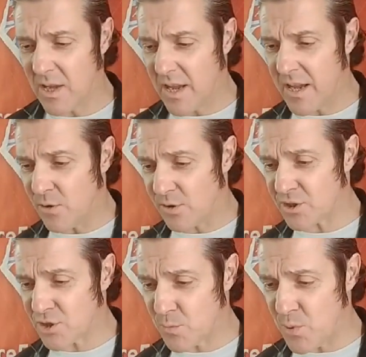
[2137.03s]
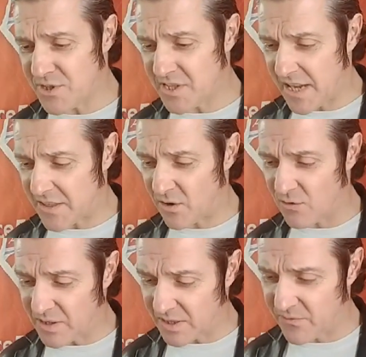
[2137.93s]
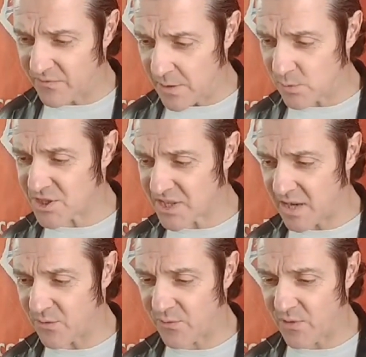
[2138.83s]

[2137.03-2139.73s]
in order to put together a really fail-safe,